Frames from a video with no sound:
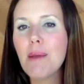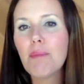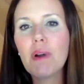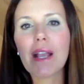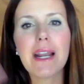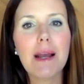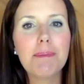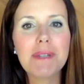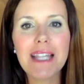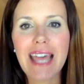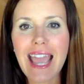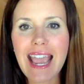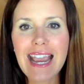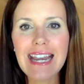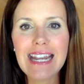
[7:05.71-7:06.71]
bring it up to the
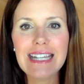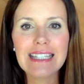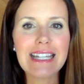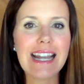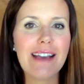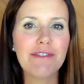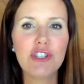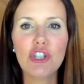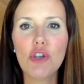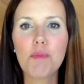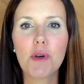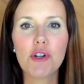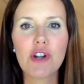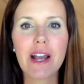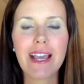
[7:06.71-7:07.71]
80s and have
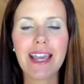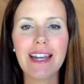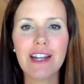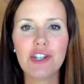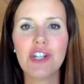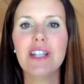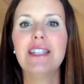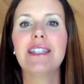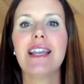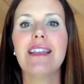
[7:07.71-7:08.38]
super dry conditions.